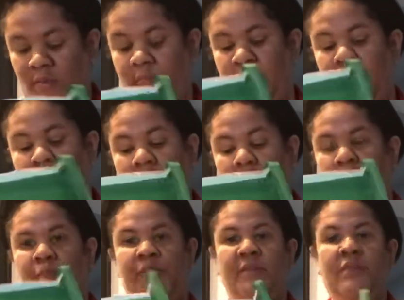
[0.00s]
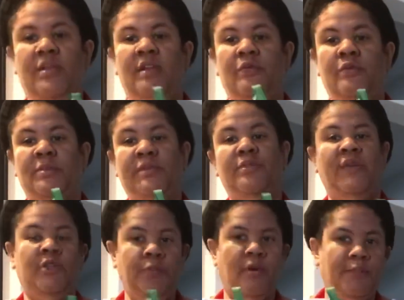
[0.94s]
but interestingly enough, when it
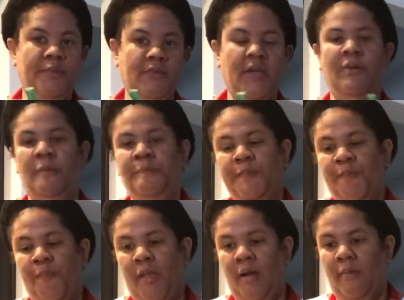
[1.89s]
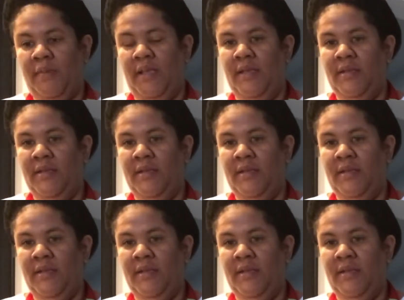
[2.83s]
turns into Lupin flour,